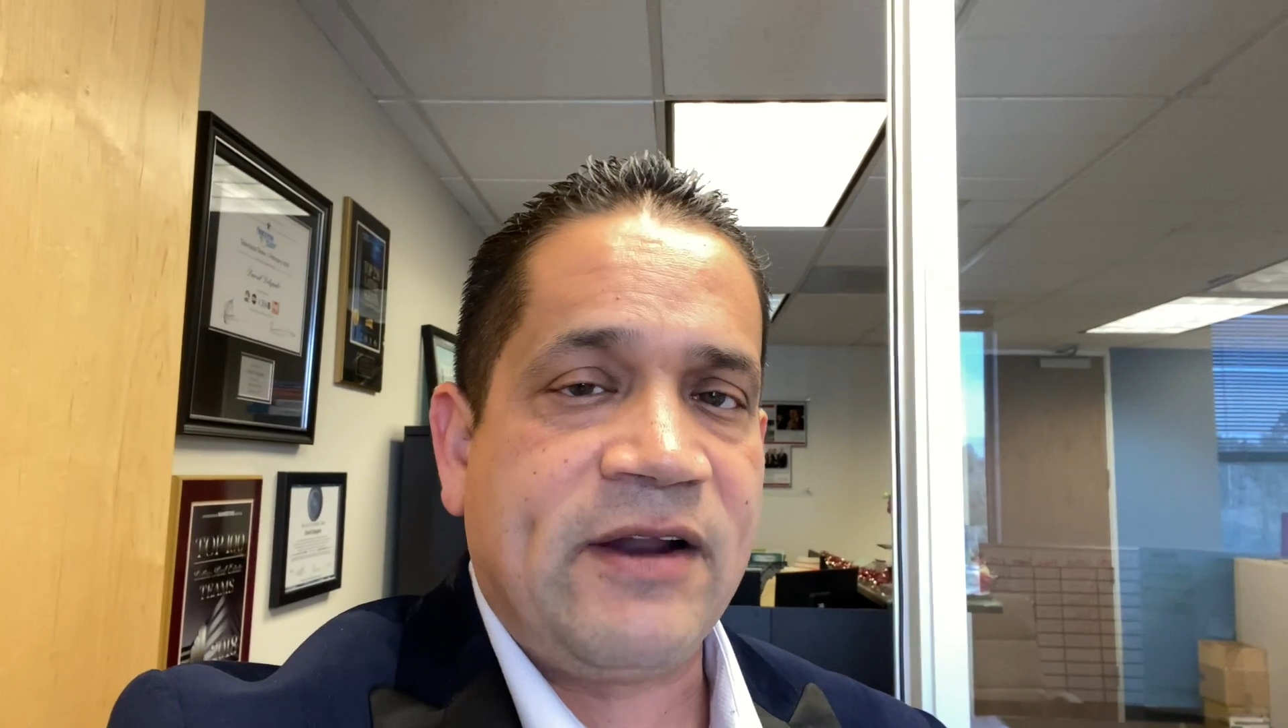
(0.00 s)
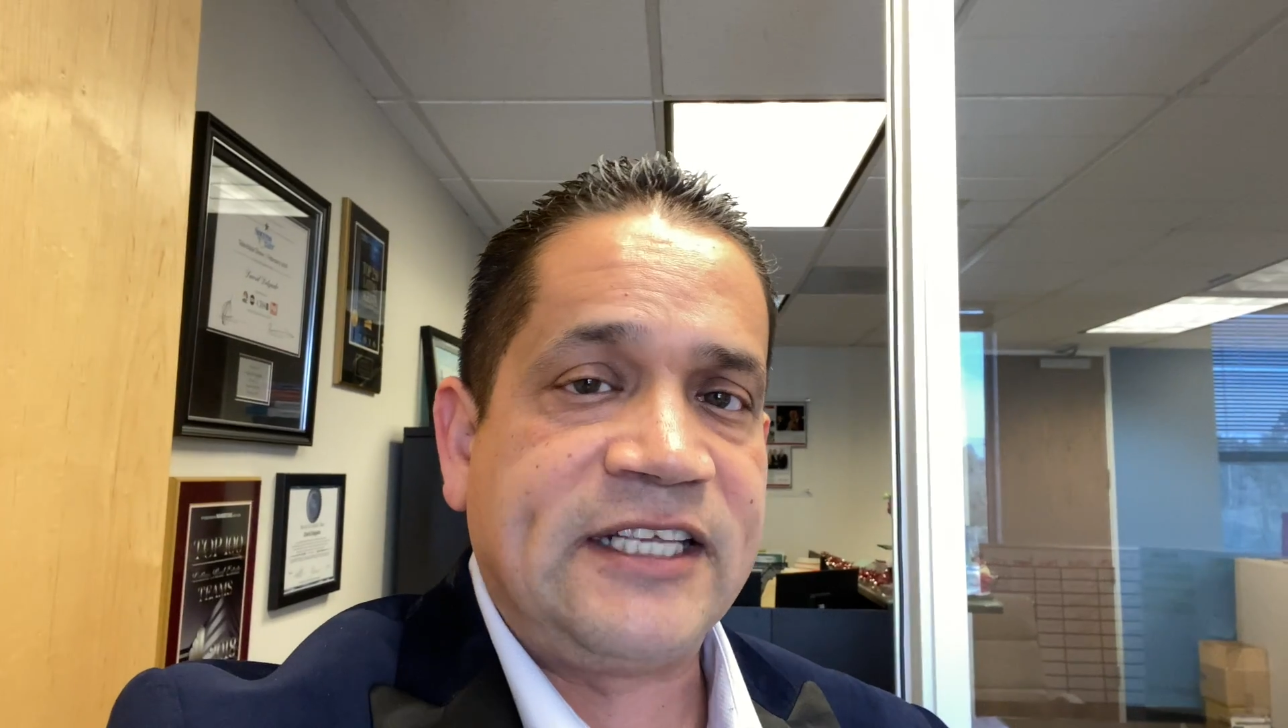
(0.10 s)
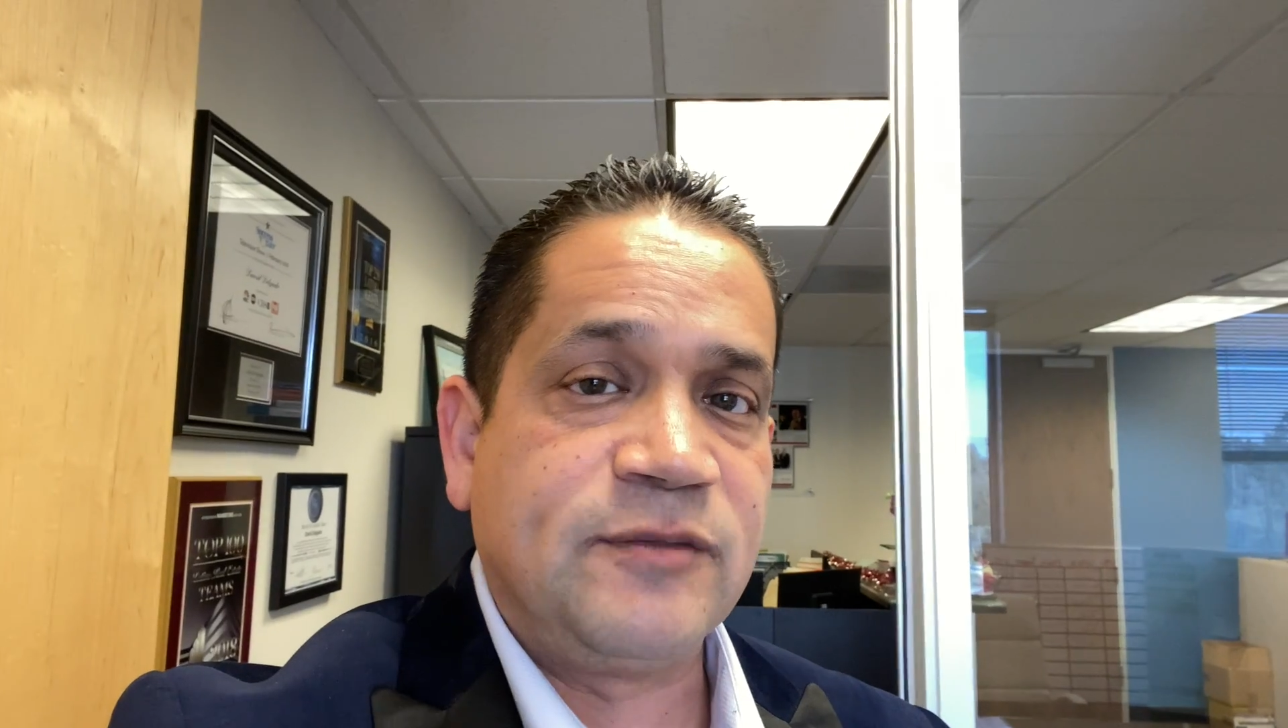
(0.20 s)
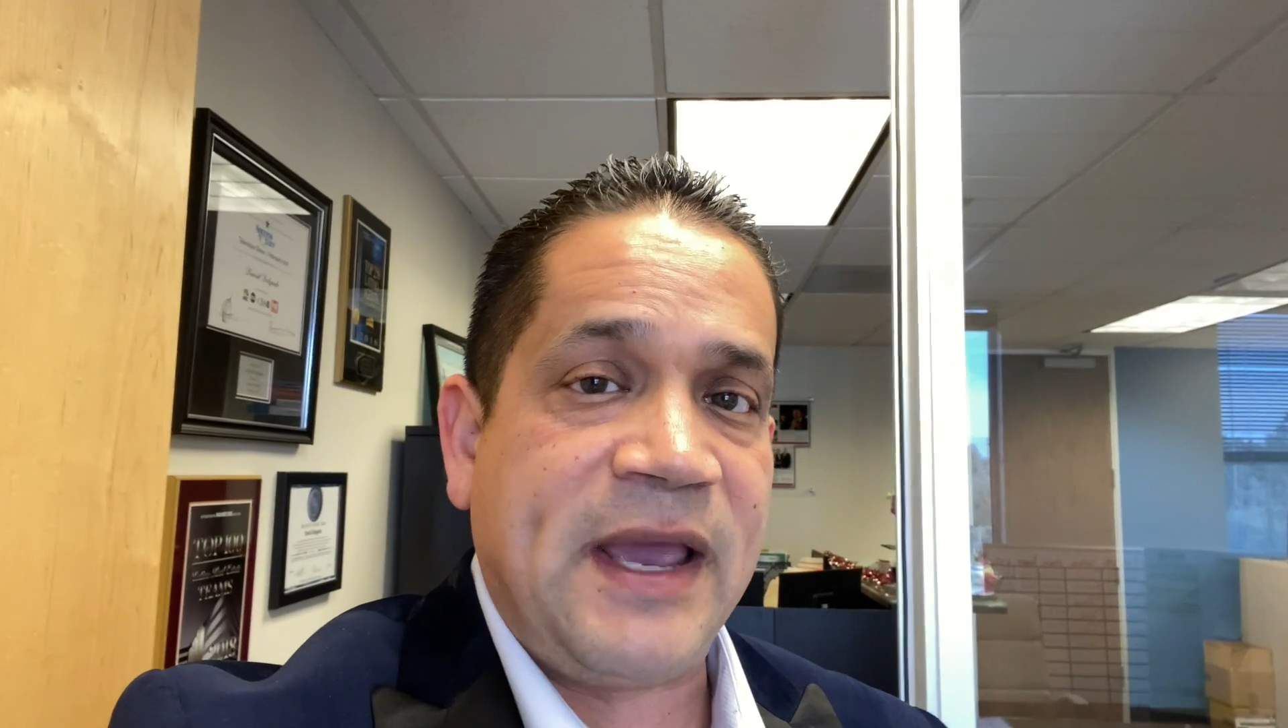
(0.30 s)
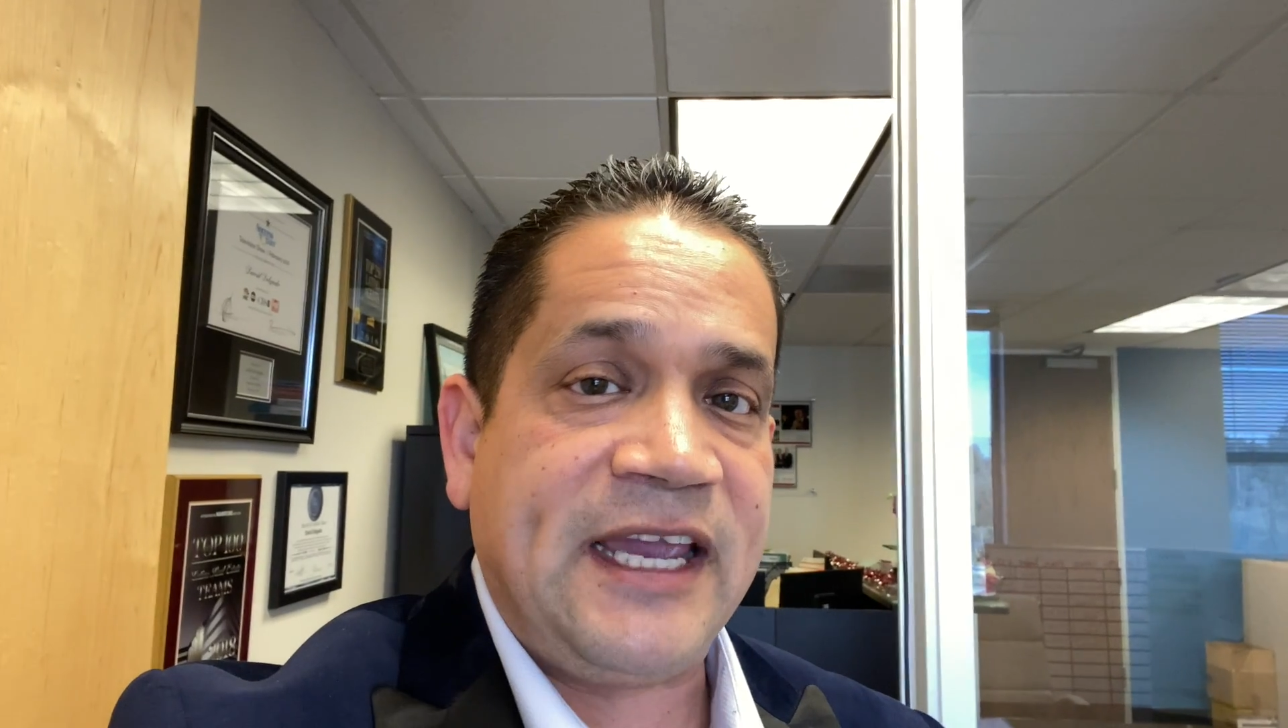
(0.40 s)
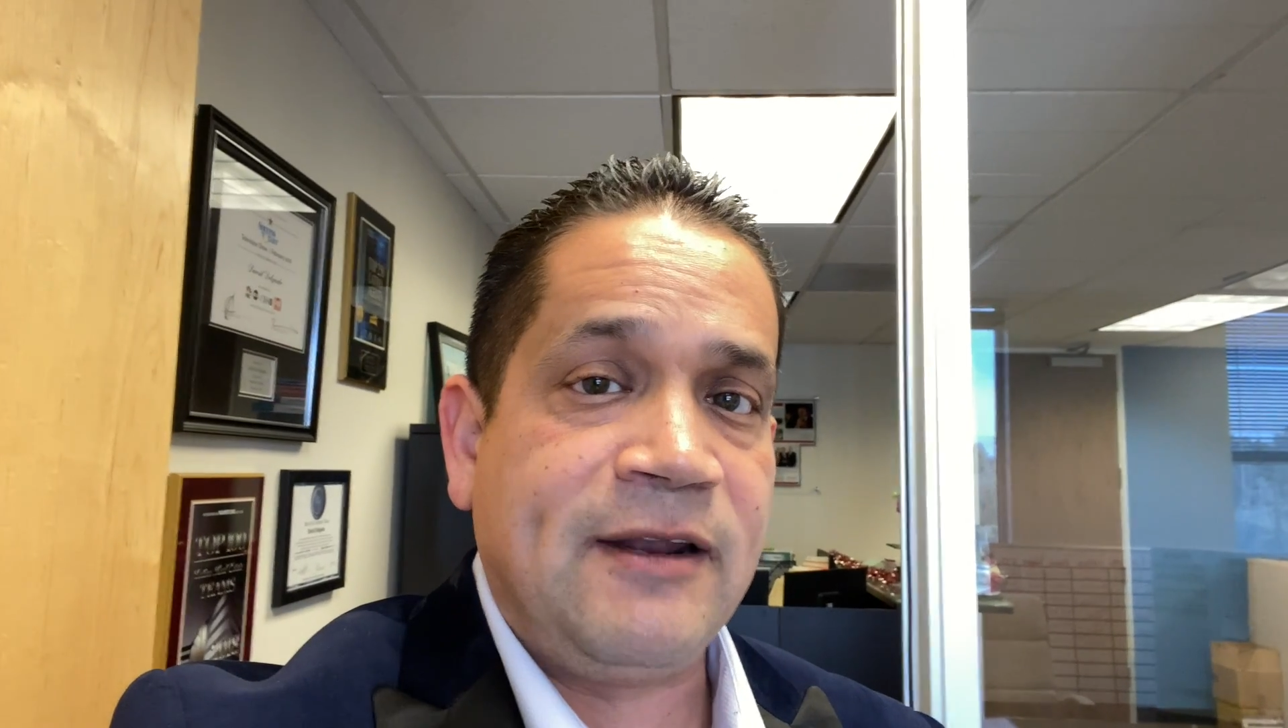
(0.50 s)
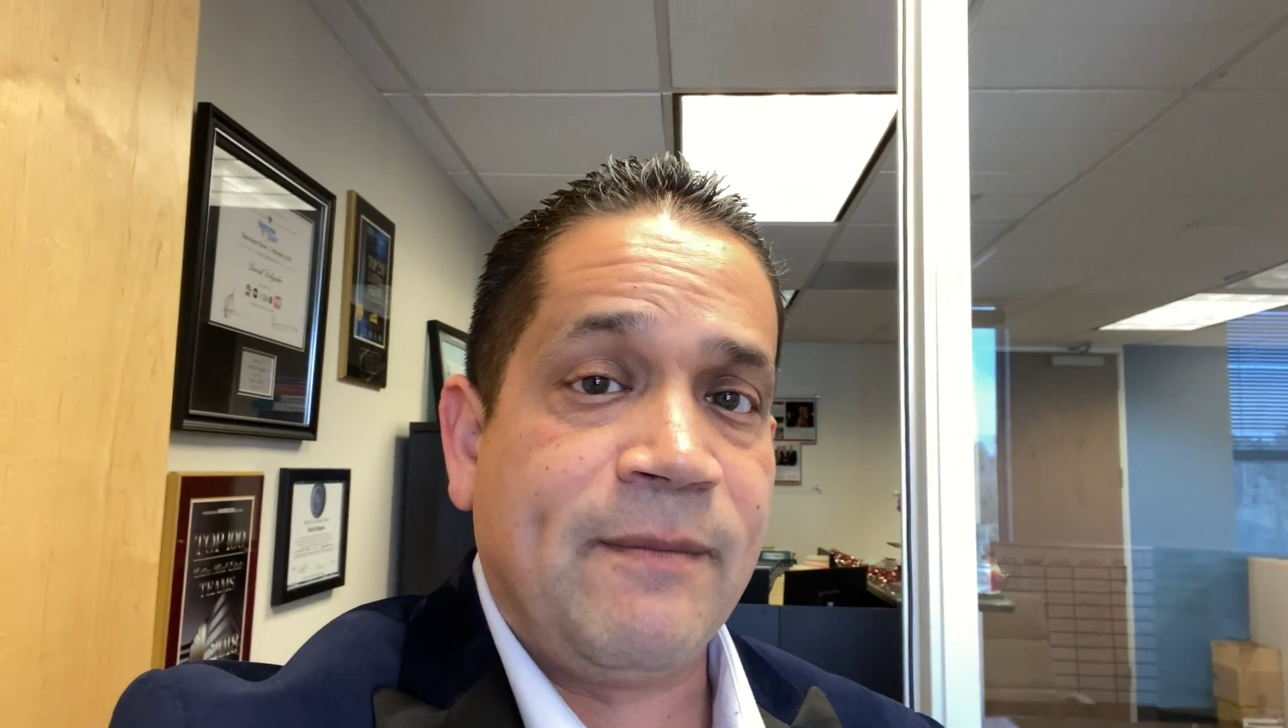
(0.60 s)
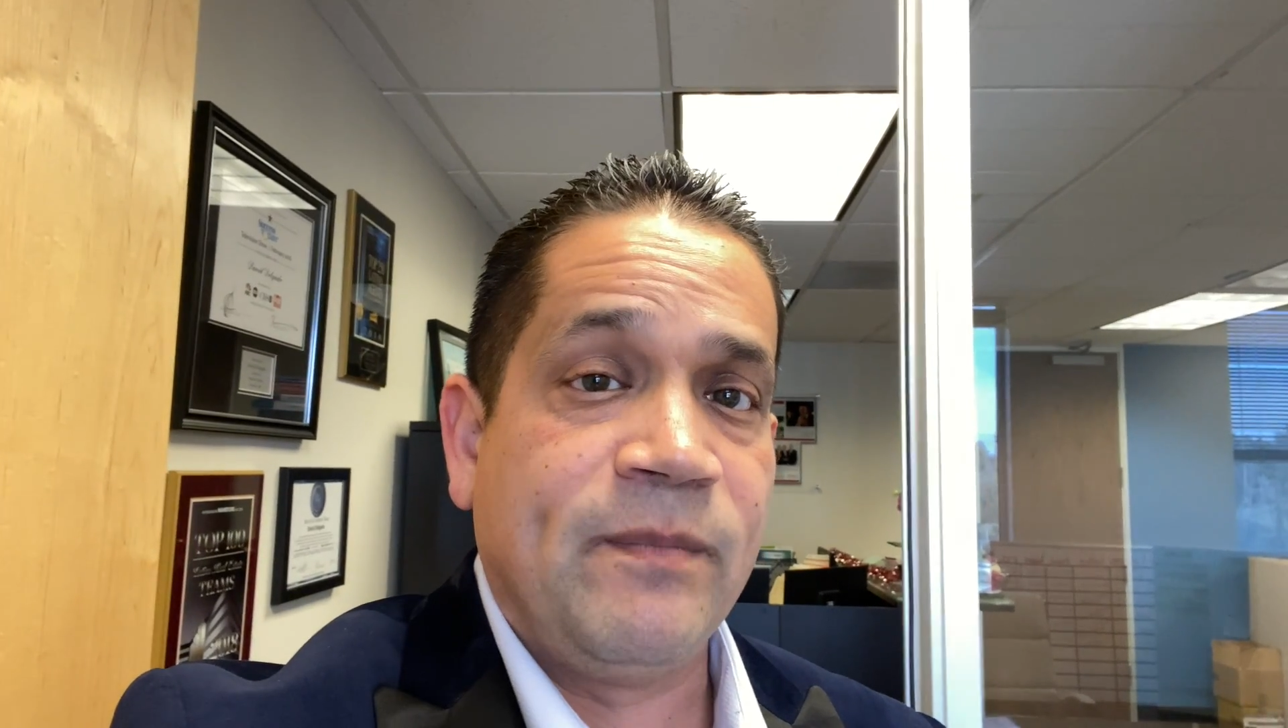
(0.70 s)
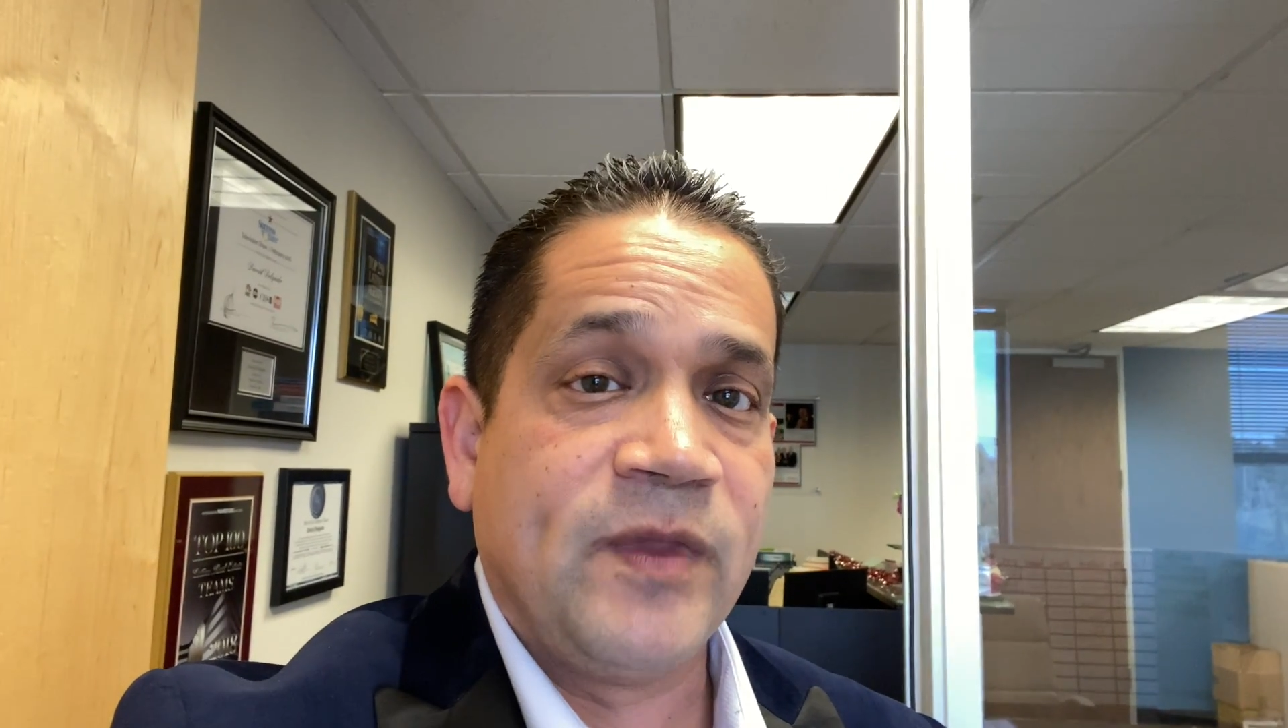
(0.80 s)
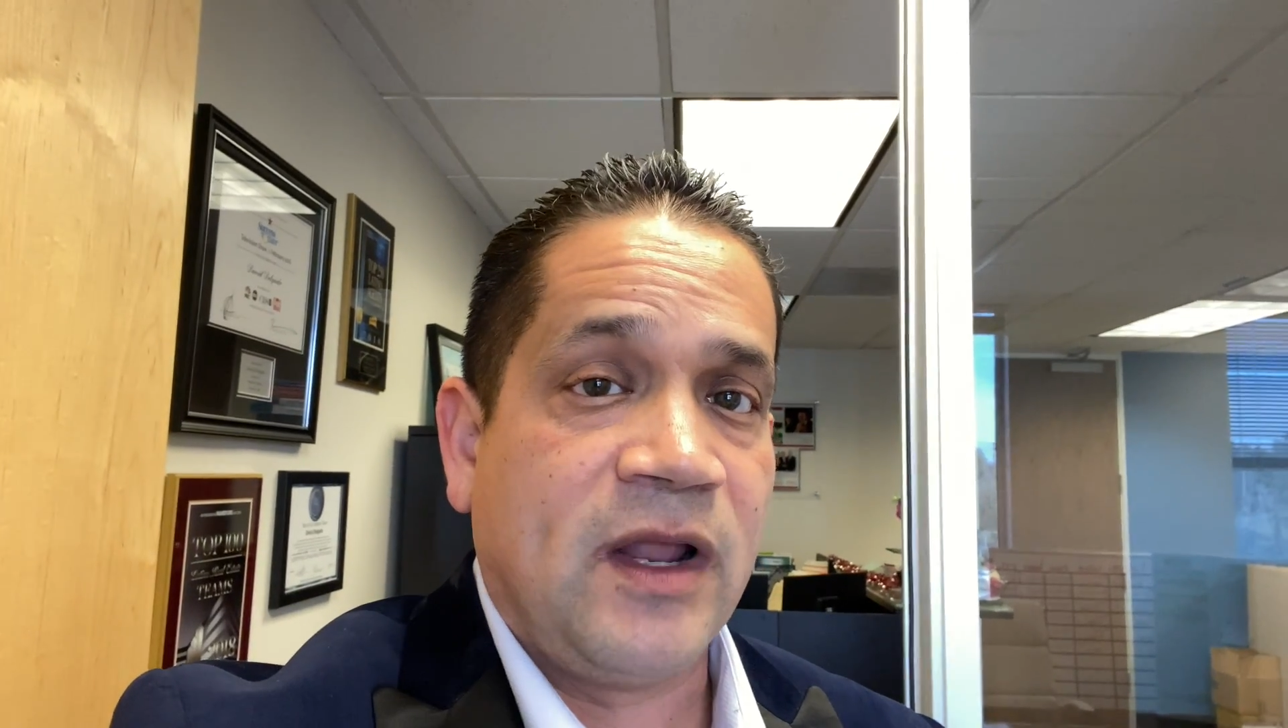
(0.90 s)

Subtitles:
and it's making it